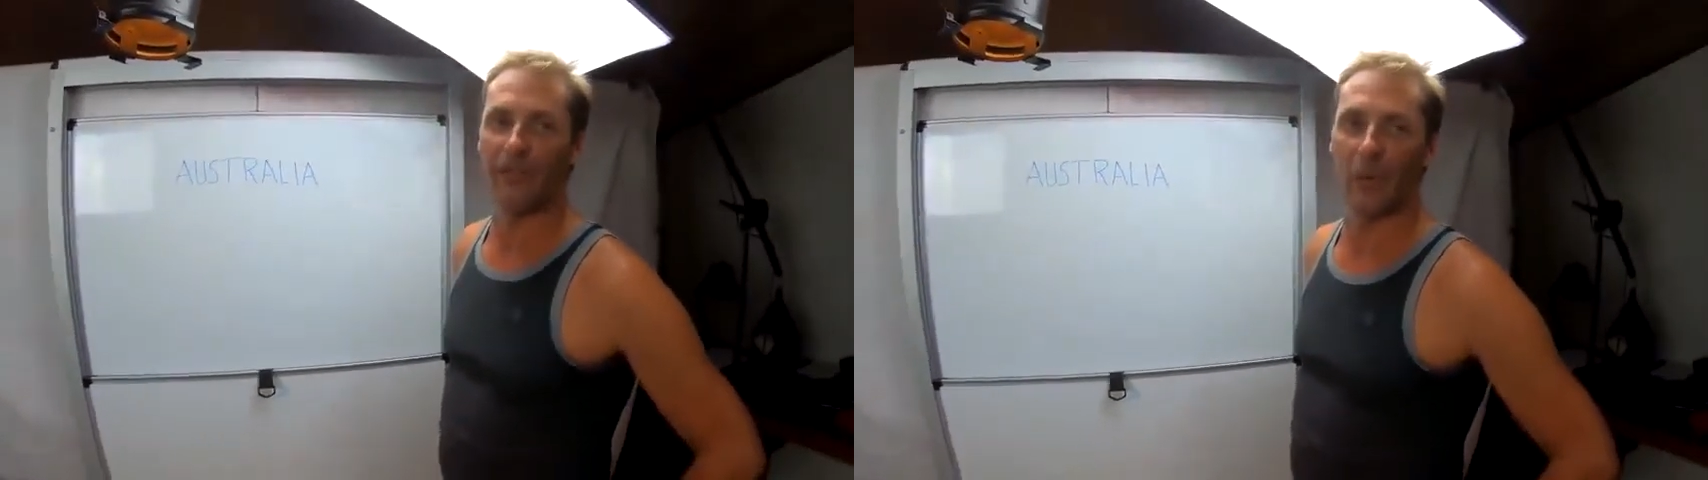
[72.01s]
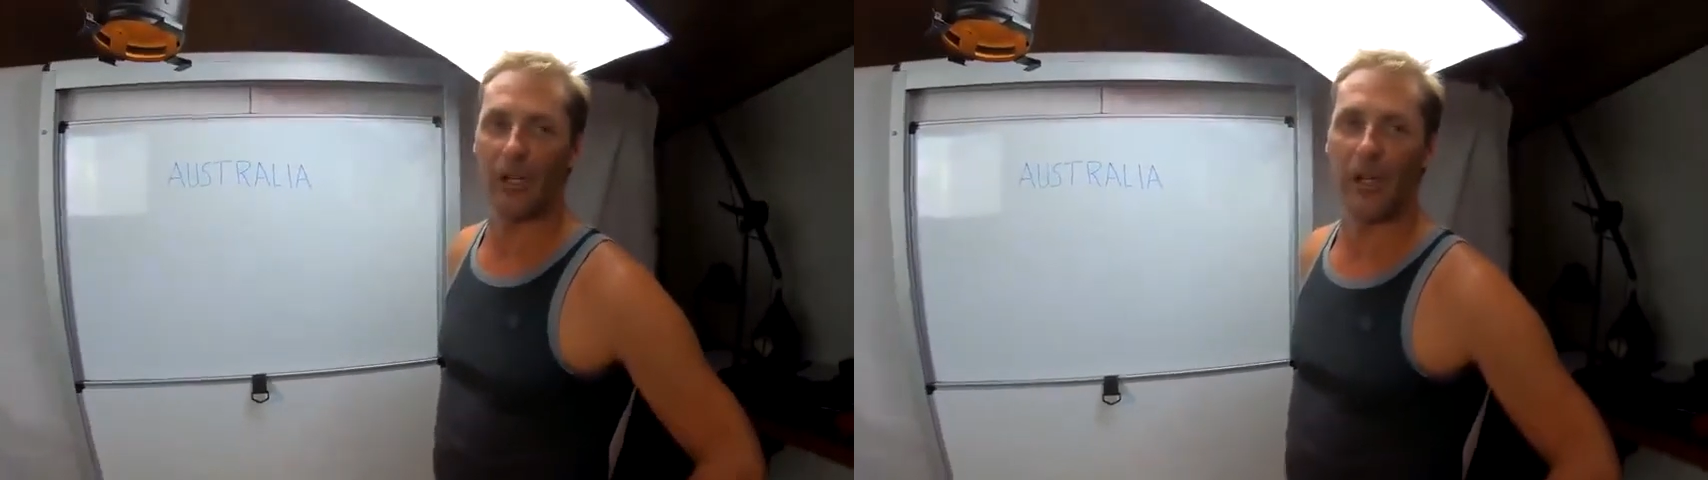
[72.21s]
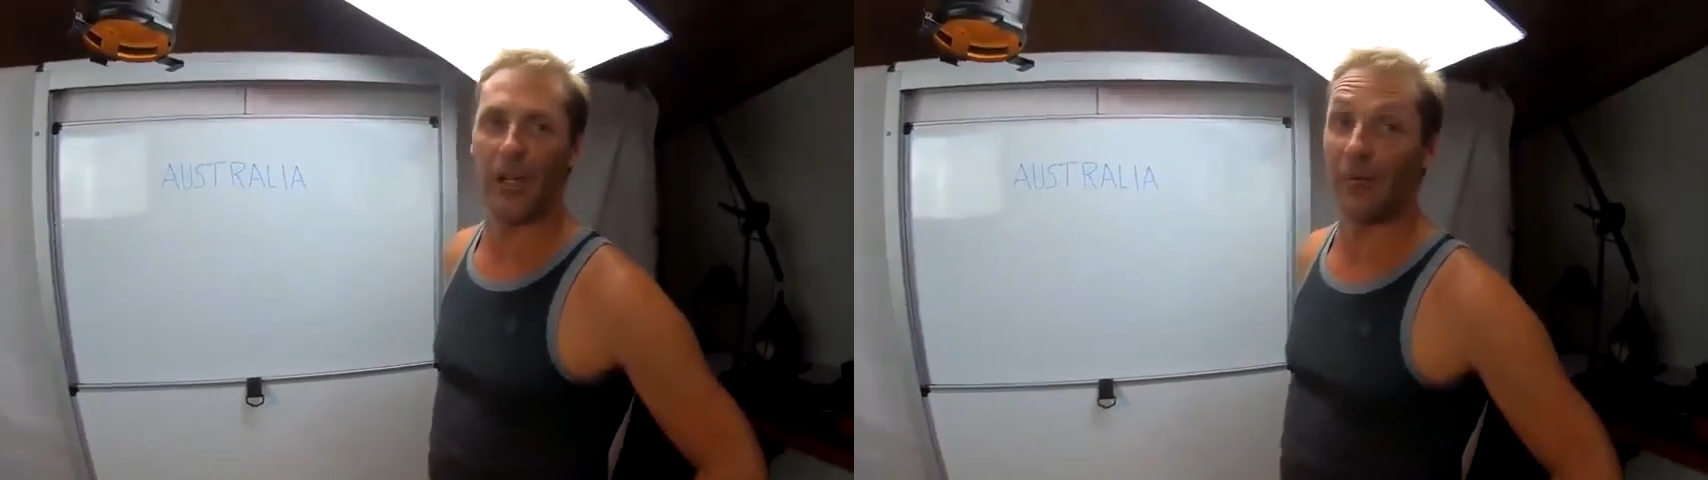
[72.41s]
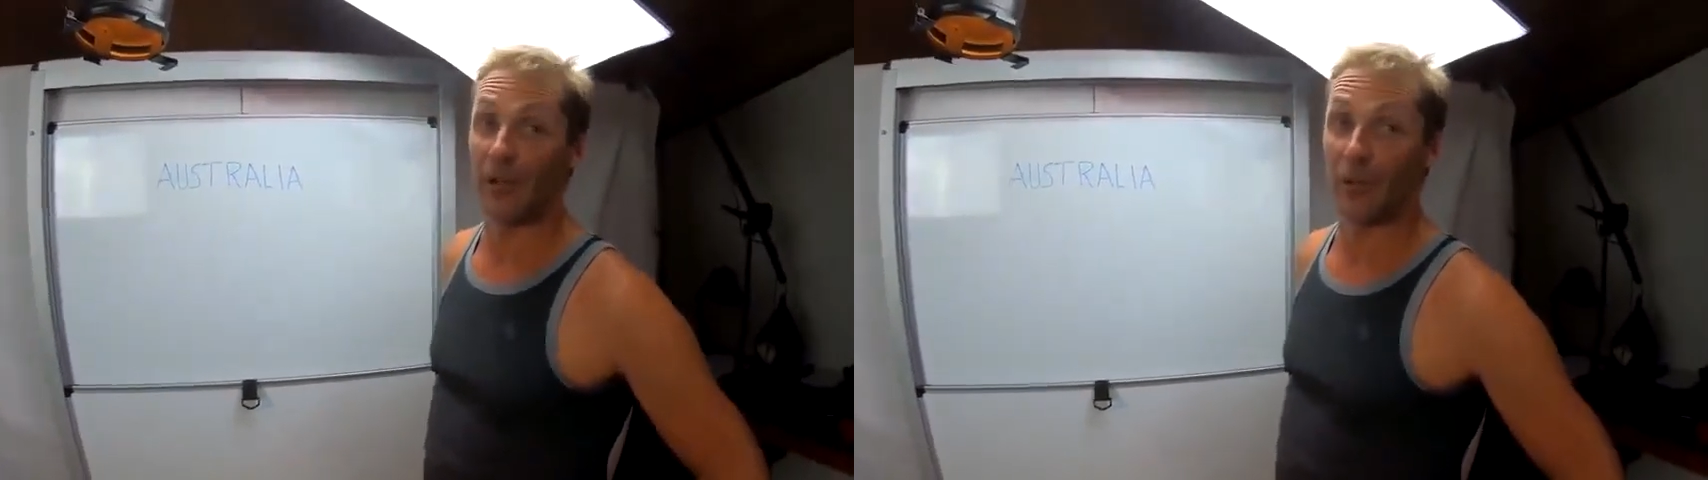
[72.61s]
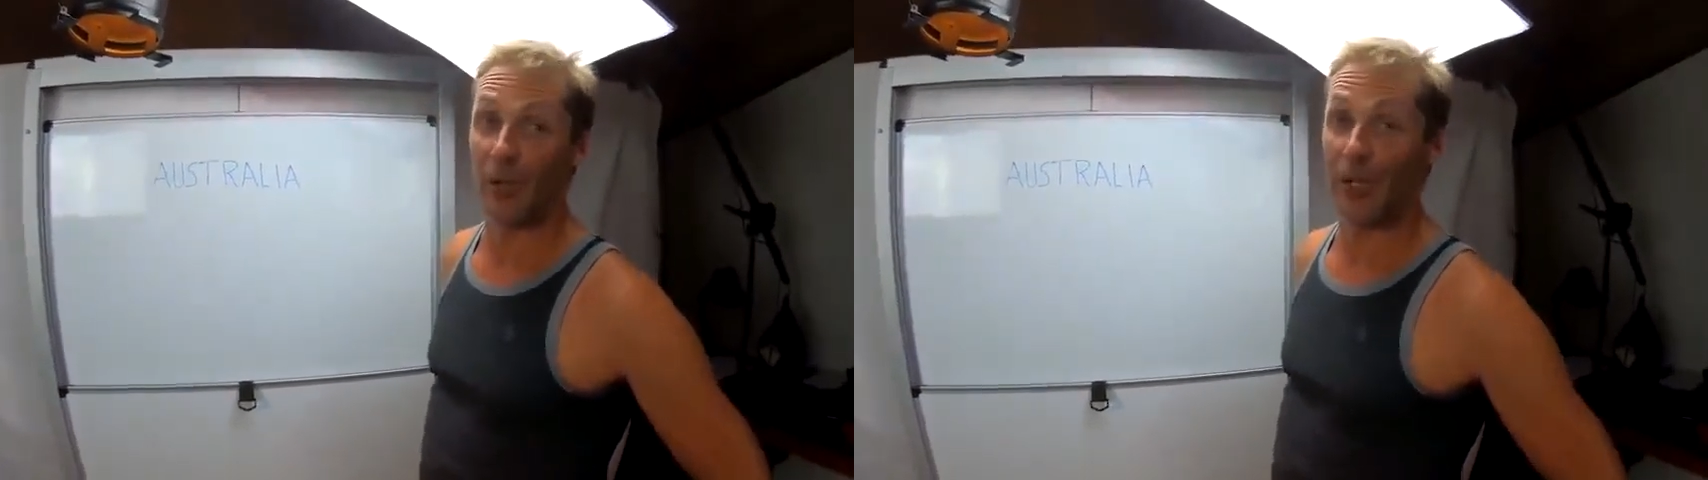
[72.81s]
If you want to know how
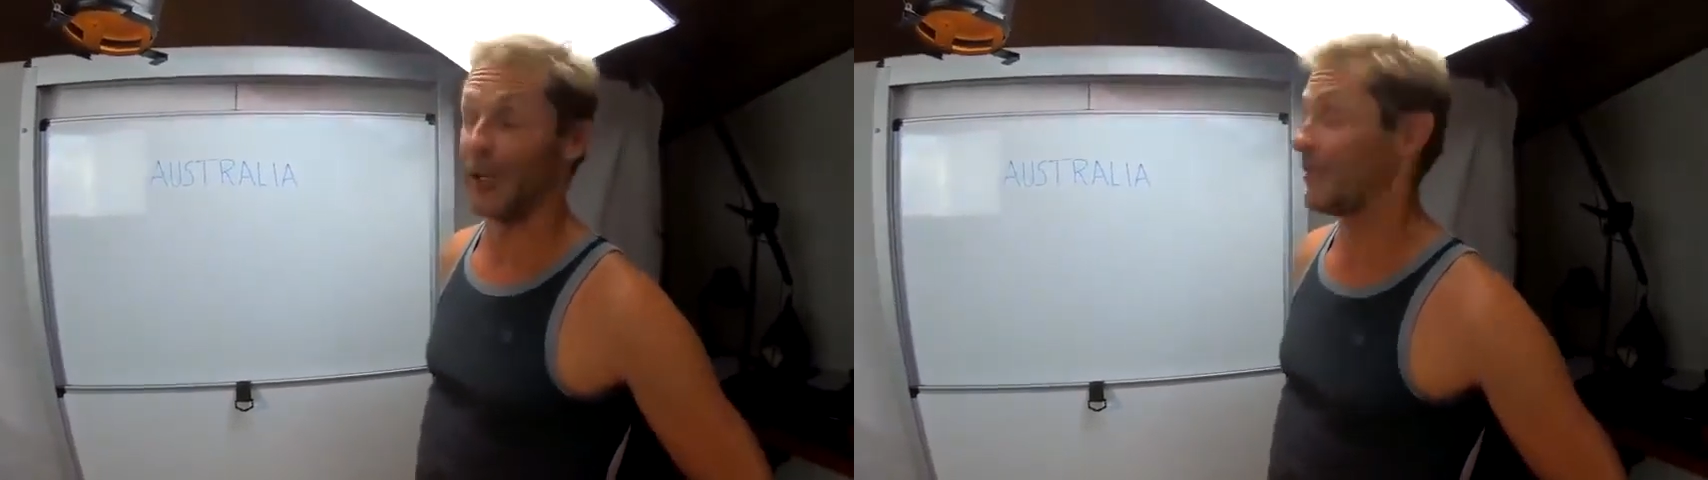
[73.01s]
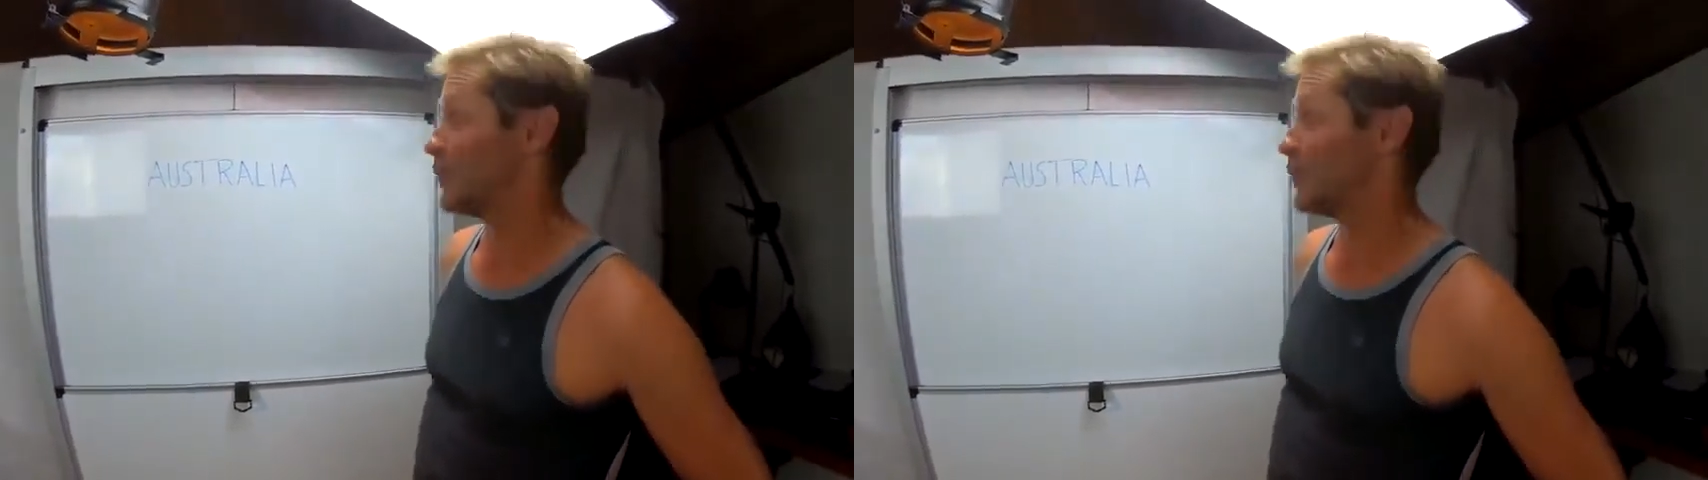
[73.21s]
much reading I